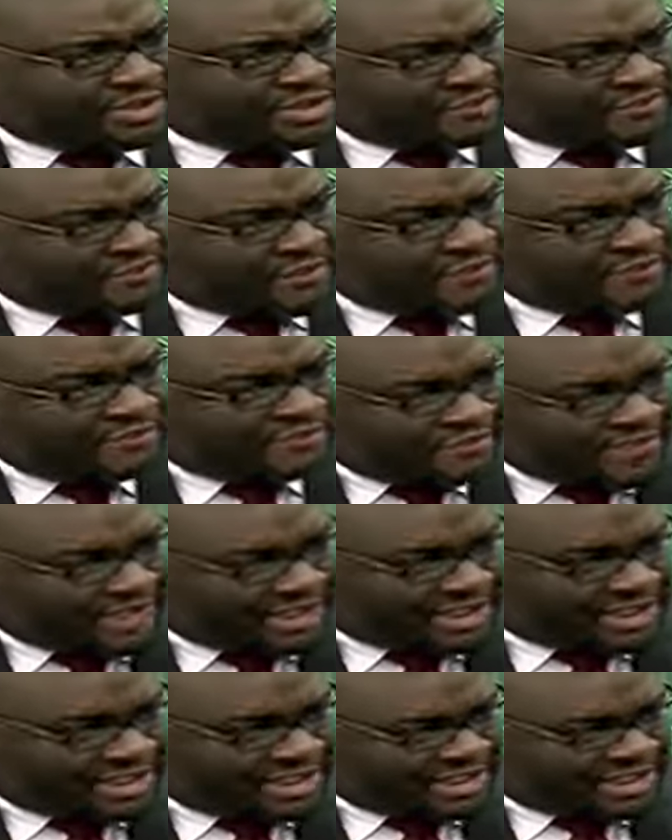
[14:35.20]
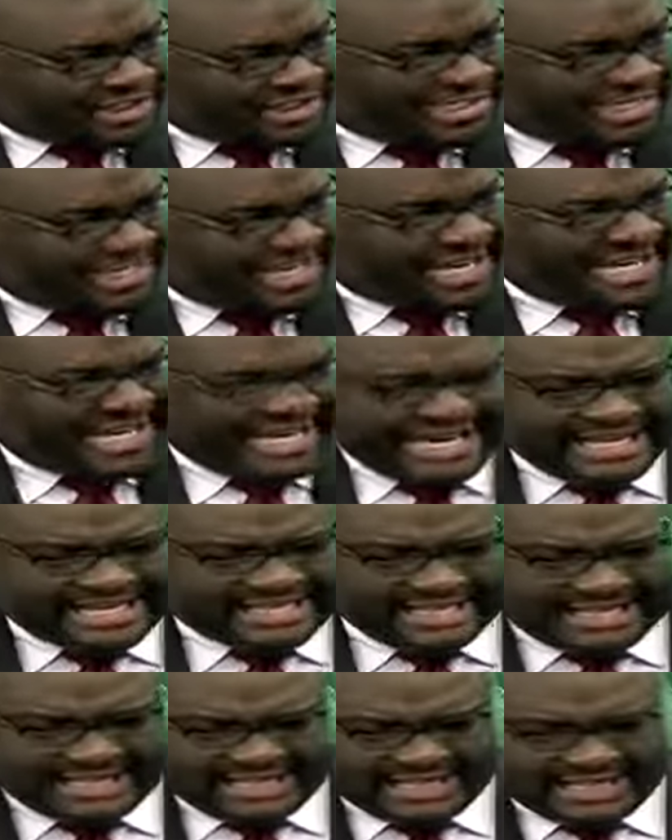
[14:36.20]
of convergence. It
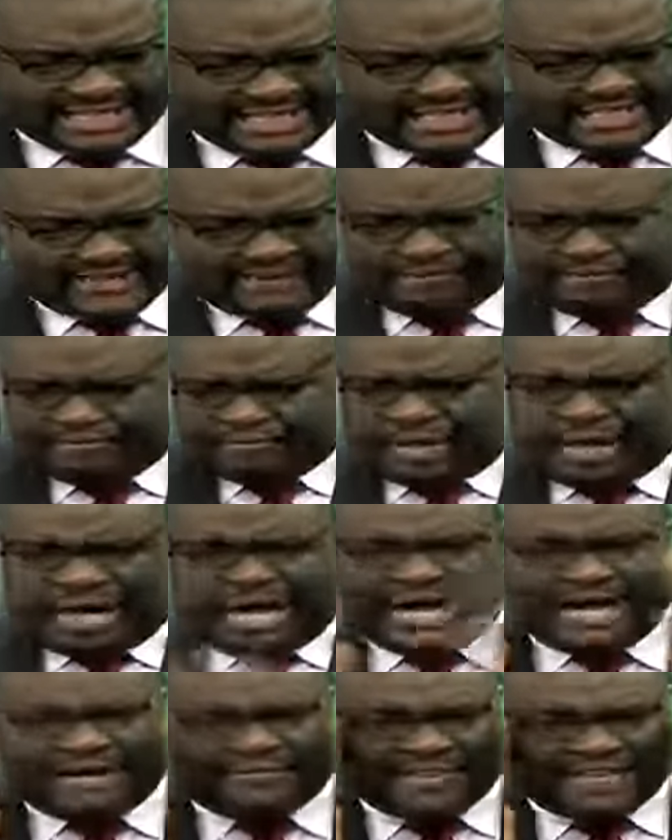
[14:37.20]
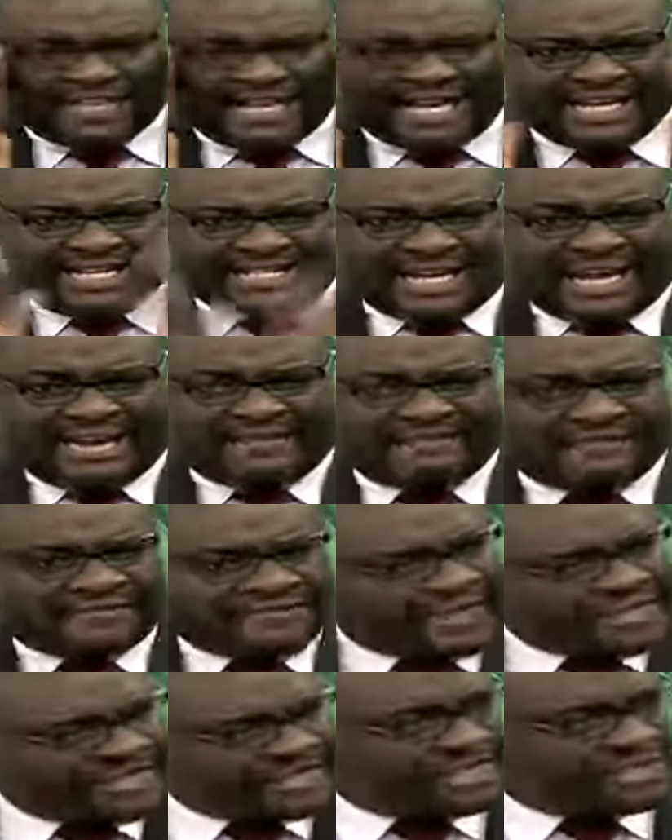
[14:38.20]
is having a
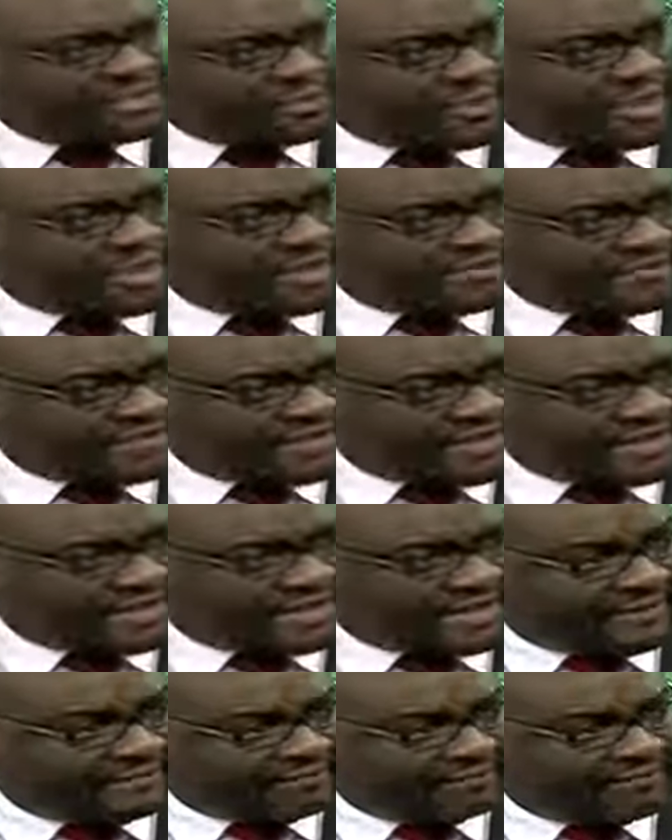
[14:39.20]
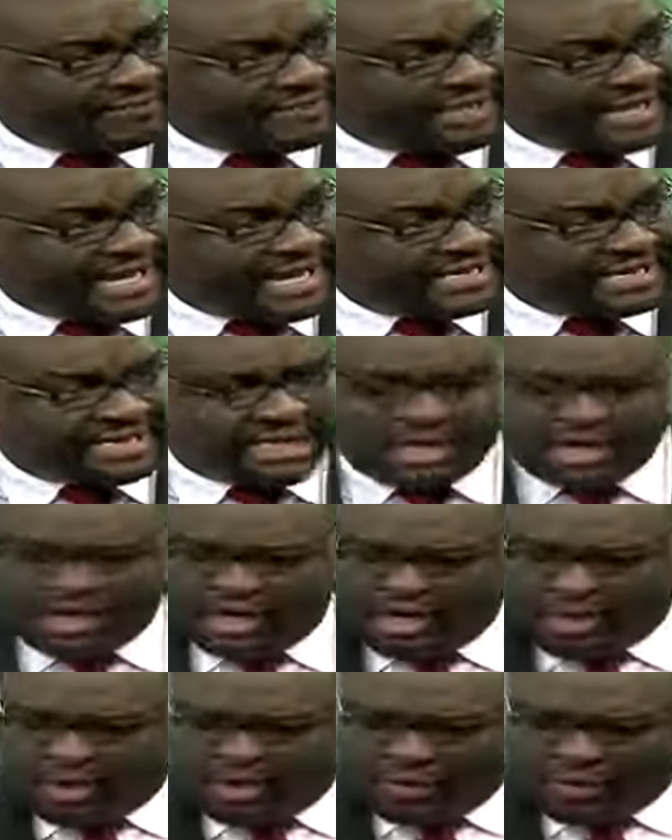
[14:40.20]
divergent way of thinking that
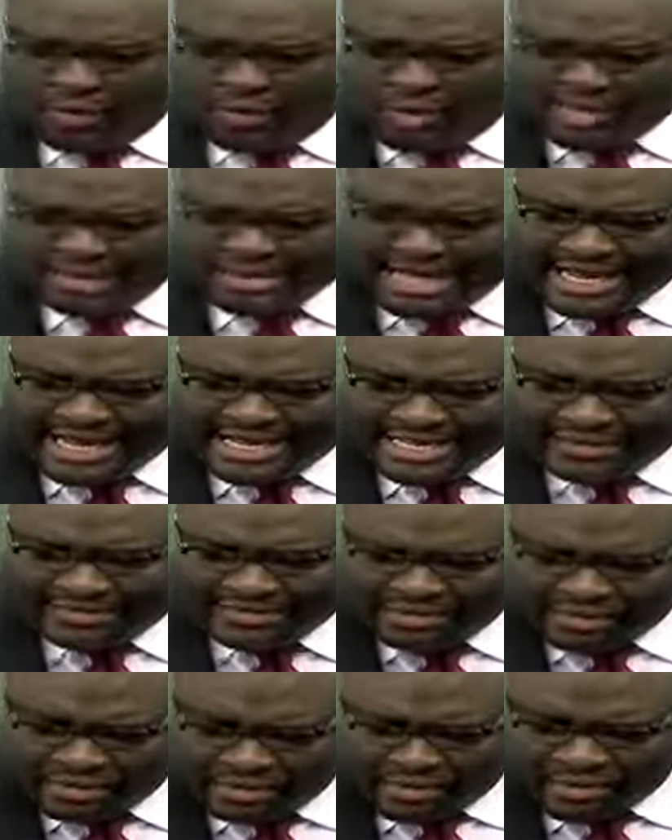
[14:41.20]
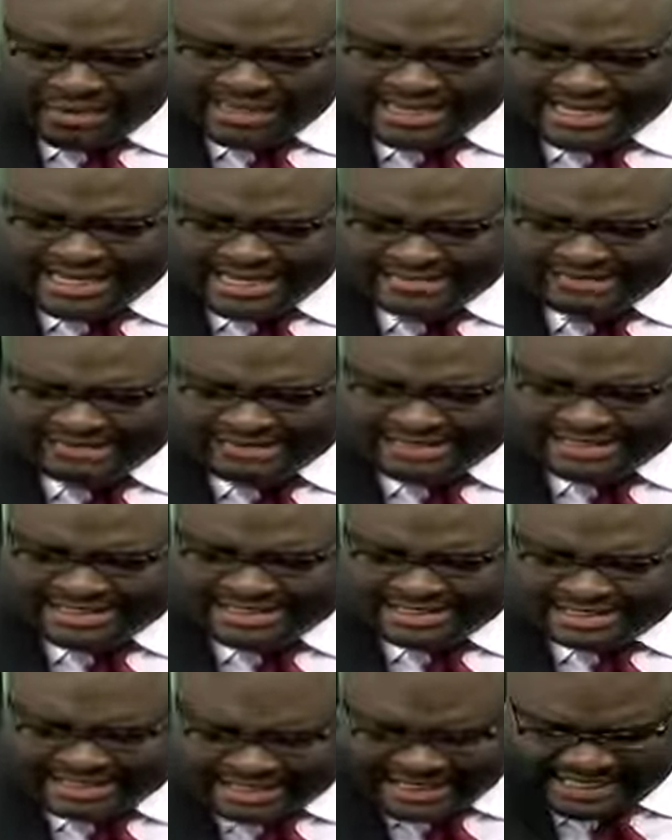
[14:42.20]
what I am
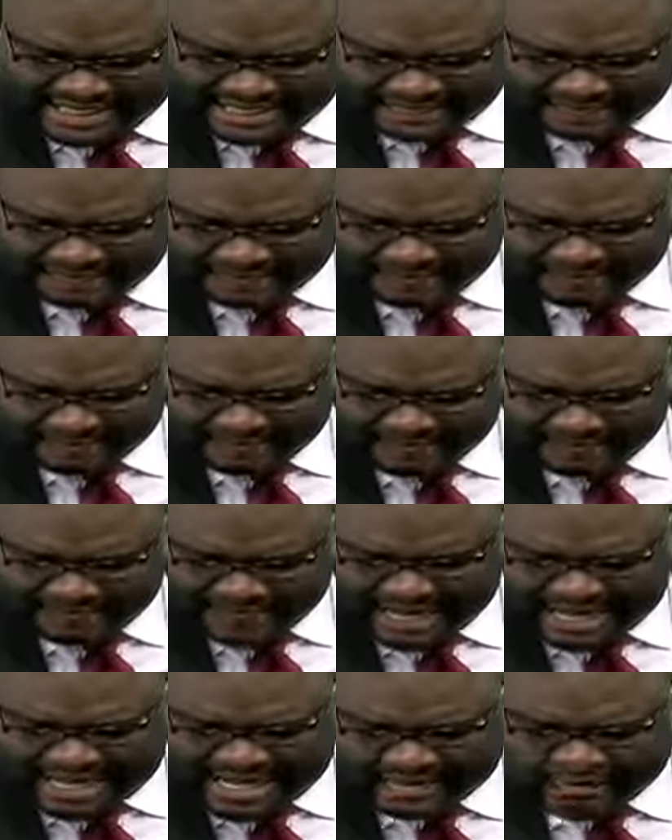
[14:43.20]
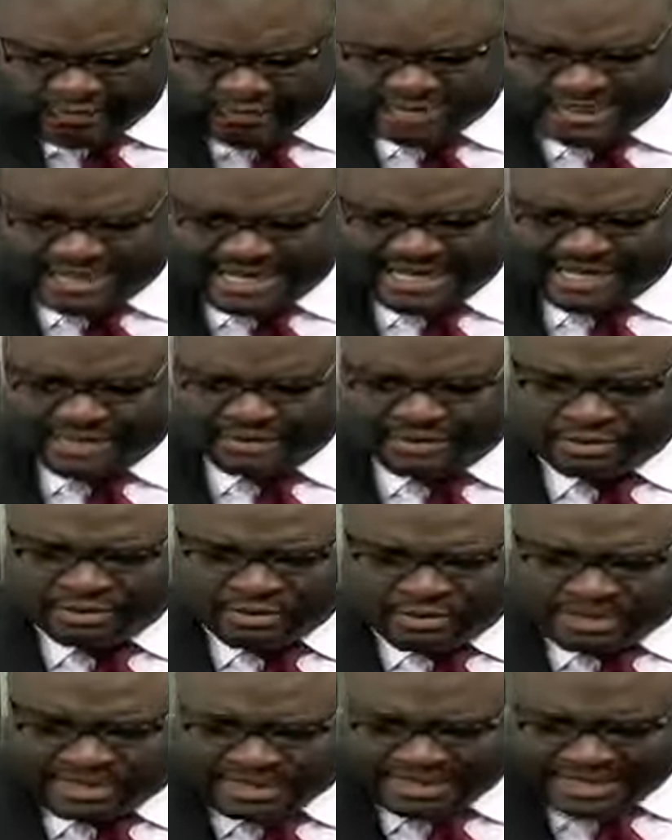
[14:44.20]
seeing and what I am
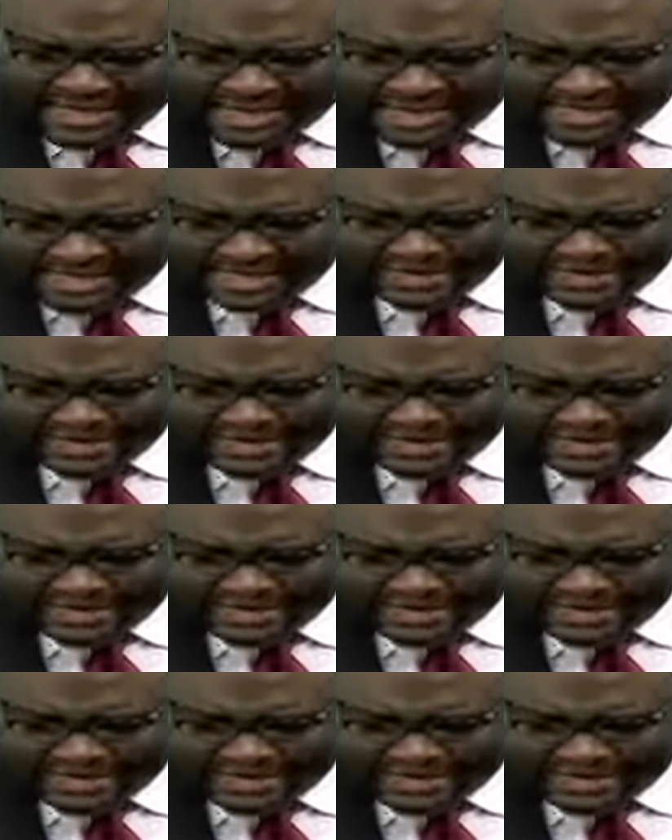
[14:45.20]
looking at,